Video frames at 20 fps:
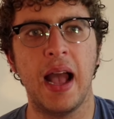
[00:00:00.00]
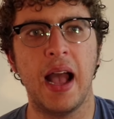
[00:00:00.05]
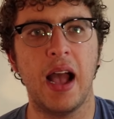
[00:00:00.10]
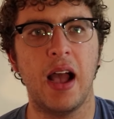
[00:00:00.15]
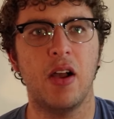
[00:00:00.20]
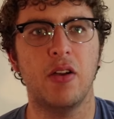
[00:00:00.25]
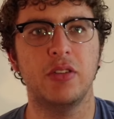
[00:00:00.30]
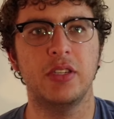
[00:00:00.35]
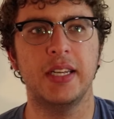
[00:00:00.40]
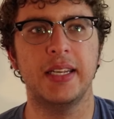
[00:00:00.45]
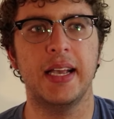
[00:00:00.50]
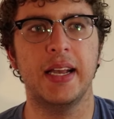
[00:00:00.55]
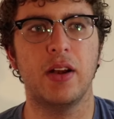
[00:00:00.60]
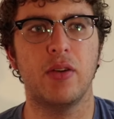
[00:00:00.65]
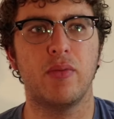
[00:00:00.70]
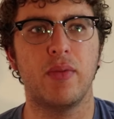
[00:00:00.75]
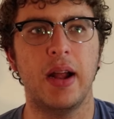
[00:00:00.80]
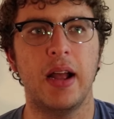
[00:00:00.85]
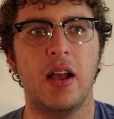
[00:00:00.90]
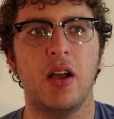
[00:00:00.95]
how to get
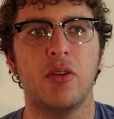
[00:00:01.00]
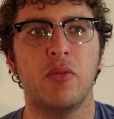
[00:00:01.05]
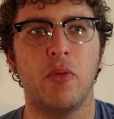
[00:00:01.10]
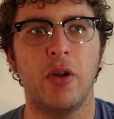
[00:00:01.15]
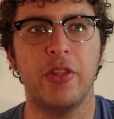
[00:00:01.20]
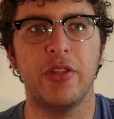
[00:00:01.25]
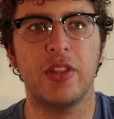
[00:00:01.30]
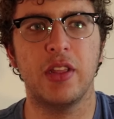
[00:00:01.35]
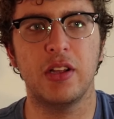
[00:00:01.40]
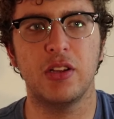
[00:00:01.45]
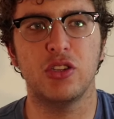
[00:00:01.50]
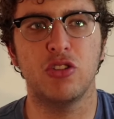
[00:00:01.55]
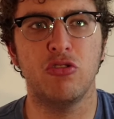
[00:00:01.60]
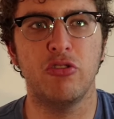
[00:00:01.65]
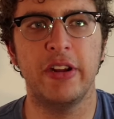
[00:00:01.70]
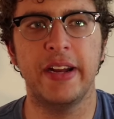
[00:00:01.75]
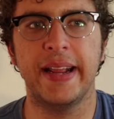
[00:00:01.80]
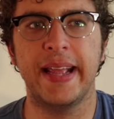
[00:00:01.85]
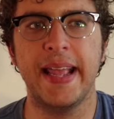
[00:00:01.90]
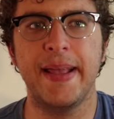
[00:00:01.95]
around, what things
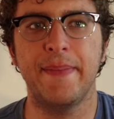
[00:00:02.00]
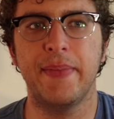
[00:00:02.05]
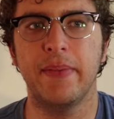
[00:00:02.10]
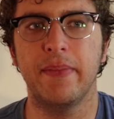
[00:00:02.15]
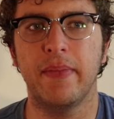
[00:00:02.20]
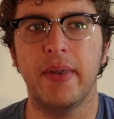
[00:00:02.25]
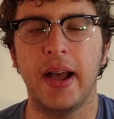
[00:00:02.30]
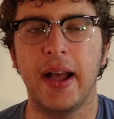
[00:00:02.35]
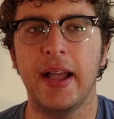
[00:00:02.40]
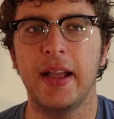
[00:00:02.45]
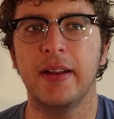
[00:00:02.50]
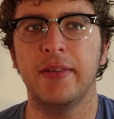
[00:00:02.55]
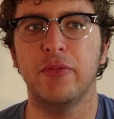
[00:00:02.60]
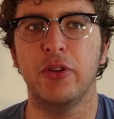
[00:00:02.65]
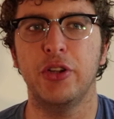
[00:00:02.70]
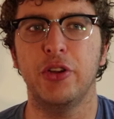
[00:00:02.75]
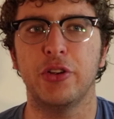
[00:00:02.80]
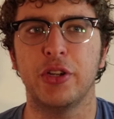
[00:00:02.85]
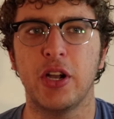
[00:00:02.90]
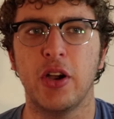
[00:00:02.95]
you need to keep in mind
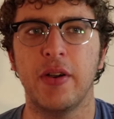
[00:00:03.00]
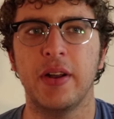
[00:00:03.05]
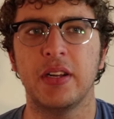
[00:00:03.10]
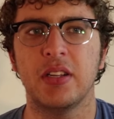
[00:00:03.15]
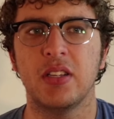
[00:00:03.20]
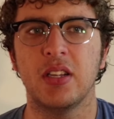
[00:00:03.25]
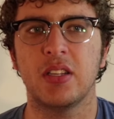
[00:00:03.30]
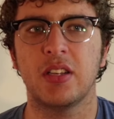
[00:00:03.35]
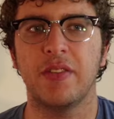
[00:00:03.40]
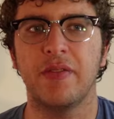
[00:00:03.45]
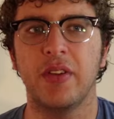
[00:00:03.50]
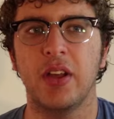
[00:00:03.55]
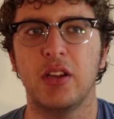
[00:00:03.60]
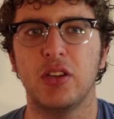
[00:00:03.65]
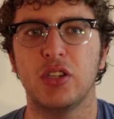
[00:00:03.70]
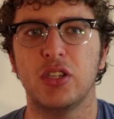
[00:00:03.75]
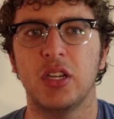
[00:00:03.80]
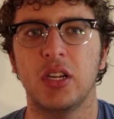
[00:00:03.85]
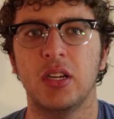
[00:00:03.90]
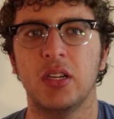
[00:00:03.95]
when you're going to this
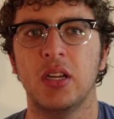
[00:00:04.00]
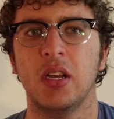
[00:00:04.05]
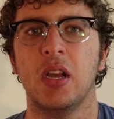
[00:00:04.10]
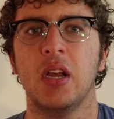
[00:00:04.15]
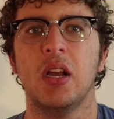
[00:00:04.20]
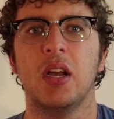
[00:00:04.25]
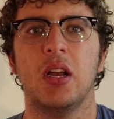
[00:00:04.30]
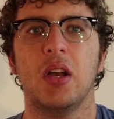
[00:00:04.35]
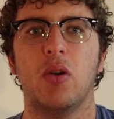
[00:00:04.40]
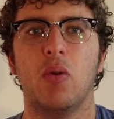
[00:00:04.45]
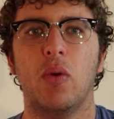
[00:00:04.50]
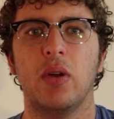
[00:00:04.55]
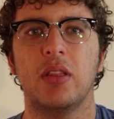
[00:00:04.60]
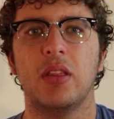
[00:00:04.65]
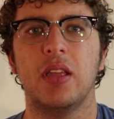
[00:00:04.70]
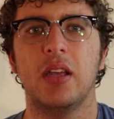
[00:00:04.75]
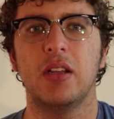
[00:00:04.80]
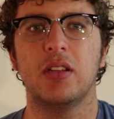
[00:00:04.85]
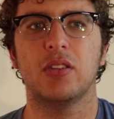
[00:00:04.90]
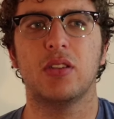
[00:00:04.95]
convention,
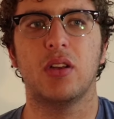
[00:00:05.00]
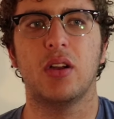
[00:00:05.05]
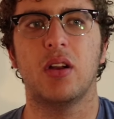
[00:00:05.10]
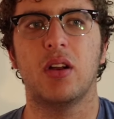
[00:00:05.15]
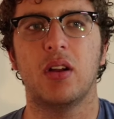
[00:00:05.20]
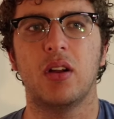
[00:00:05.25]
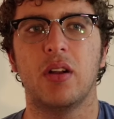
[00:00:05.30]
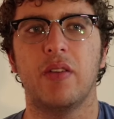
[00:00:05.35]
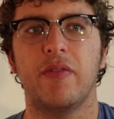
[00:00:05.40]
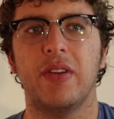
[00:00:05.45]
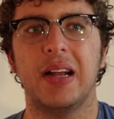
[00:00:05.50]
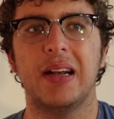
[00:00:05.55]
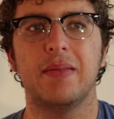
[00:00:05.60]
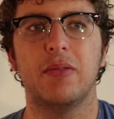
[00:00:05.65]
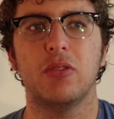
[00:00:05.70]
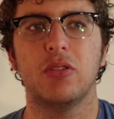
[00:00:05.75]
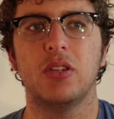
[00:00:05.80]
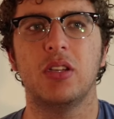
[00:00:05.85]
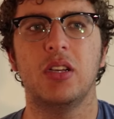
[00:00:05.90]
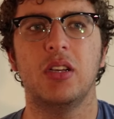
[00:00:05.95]
what things are
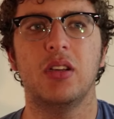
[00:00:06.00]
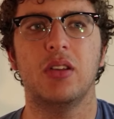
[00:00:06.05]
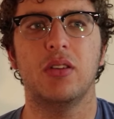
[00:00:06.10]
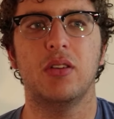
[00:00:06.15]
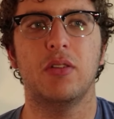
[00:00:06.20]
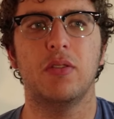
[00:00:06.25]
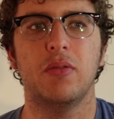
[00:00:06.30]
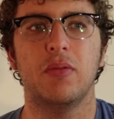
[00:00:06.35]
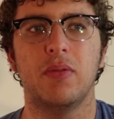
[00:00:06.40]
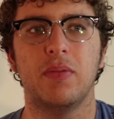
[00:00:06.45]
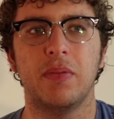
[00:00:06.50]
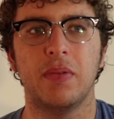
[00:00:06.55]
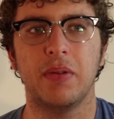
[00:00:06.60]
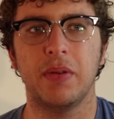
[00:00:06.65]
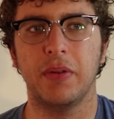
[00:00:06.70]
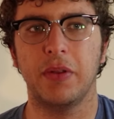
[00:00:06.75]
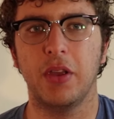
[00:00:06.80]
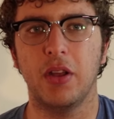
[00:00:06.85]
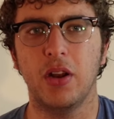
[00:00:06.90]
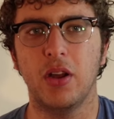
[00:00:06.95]
available to you,
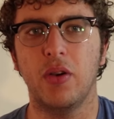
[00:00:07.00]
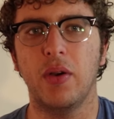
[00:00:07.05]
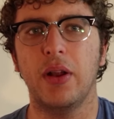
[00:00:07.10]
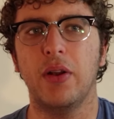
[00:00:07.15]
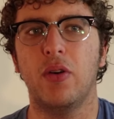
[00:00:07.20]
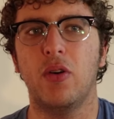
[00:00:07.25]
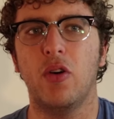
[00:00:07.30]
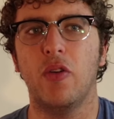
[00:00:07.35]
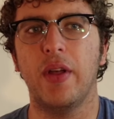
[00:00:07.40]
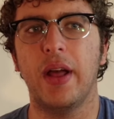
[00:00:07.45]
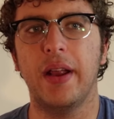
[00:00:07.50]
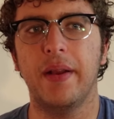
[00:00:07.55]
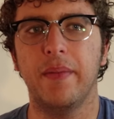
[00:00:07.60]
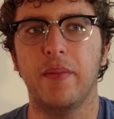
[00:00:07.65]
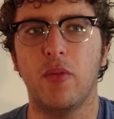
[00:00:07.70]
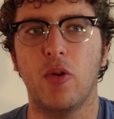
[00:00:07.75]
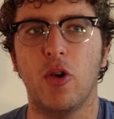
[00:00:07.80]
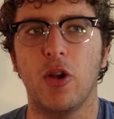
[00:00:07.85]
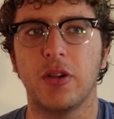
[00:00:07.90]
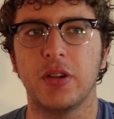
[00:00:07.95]
you know, and all that
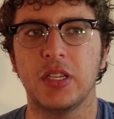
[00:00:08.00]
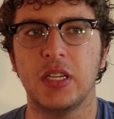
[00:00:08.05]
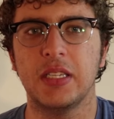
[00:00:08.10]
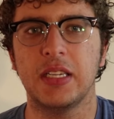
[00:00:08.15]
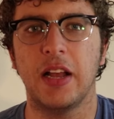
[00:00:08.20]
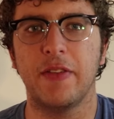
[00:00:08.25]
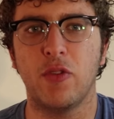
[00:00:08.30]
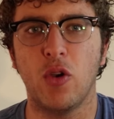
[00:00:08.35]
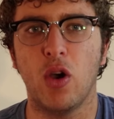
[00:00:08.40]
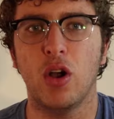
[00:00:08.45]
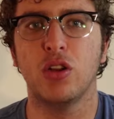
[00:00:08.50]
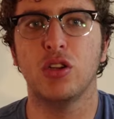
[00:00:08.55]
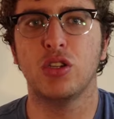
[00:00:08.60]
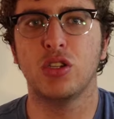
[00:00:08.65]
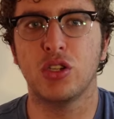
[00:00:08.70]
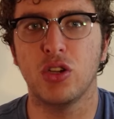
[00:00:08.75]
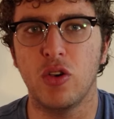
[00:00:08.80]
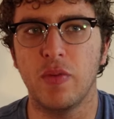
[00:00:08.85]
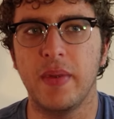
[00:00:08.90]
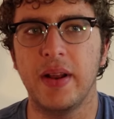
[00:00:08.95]
and more since I've gone
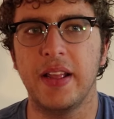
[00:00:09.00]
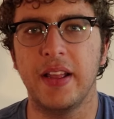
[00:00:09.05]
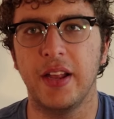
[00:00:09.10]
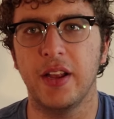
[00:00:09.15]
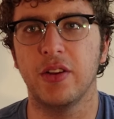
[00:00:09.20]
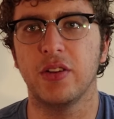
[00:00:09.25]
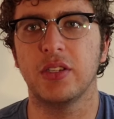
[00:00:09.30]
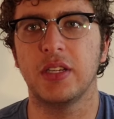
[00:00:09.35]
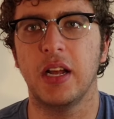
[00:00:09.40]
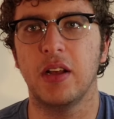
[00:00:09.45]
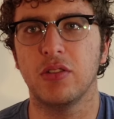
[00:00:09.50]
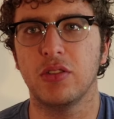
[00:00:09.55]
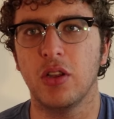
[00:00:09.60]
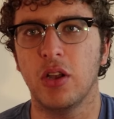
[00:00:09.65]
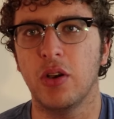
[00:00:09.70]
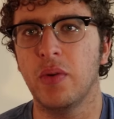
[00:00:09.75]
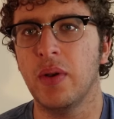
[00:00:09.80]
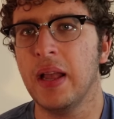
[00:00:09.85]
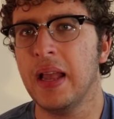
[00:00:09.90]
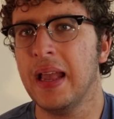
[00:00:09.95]
so many years now.
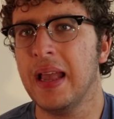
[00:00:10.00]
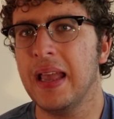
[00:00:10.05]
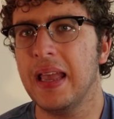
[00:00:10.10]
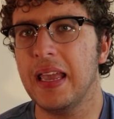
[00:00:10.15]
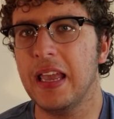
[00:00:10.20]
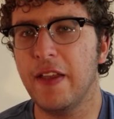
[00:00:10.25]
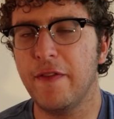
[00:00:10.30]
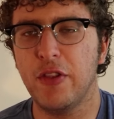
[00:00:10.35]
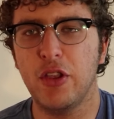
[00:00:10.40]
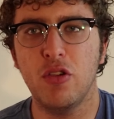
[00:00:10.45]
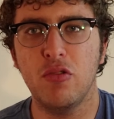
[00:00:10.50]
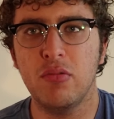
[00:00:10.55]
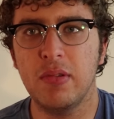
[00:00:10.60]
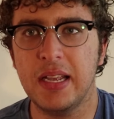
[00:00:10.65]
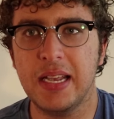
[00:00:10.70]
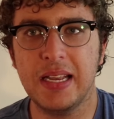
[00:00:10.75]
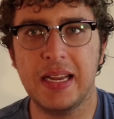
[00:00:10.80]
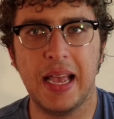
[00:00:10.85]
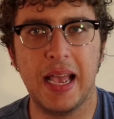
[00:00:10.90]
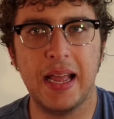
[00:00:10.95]
So if you
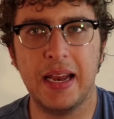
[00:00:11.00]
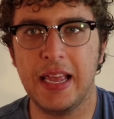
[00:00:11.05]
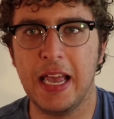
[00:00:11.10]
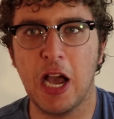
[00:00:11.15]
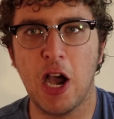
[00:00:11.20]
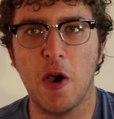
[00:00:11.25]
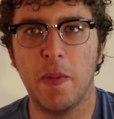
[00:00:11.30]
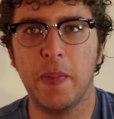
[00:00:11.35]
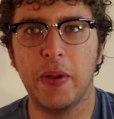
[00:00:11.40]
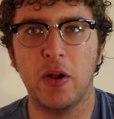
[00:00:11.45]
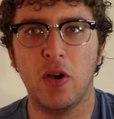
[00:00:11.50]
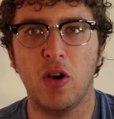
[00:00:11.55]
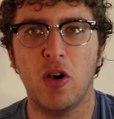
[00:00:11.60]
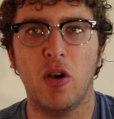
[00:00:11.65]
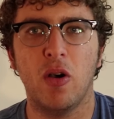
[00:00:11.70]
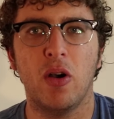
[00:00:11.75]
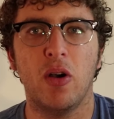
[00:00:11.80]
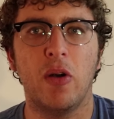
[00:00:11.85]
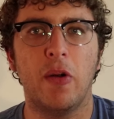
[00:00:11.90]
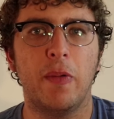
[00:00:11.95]
need any help at
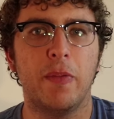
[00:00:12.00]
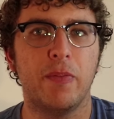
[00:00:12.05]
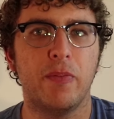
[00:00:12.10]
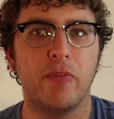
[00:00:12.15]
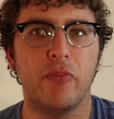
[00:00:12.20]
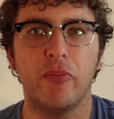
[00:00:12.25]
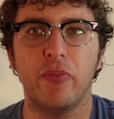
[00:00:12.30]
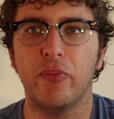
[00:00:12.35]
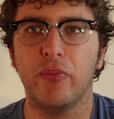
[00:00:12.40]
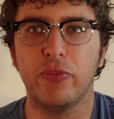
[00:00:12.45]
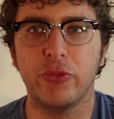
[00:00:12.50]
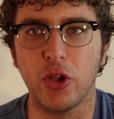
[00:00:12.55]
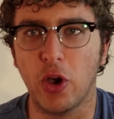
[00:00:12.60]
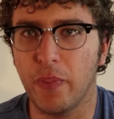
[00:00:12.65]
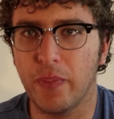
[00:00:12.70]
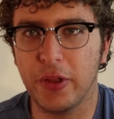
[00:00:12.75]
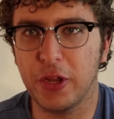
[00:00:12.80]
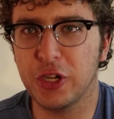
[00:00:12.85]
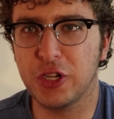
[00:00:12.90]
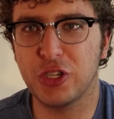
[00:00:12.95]
all,
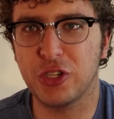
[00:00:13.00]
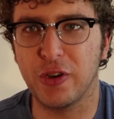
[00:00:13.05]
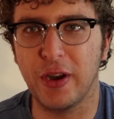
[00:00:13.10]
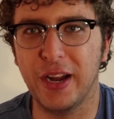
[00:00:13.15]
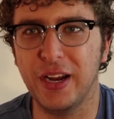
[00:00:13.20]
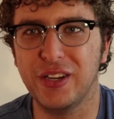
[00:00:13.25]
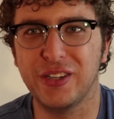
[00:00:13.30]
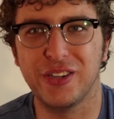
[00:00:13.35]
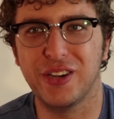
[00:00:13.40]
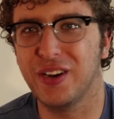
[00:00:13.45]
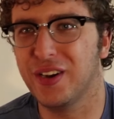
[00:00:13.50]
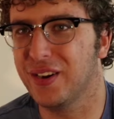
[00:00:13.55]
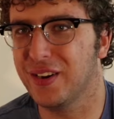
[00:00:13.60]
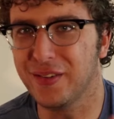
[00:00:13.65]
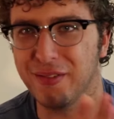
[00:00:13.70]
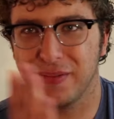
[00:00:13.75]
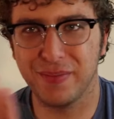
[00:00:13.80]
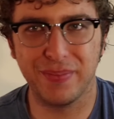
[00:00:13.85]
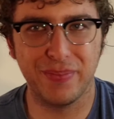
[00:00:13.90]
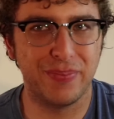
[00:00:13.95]
don't be a
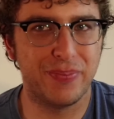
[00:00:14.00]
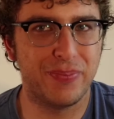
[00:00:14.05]
stranger.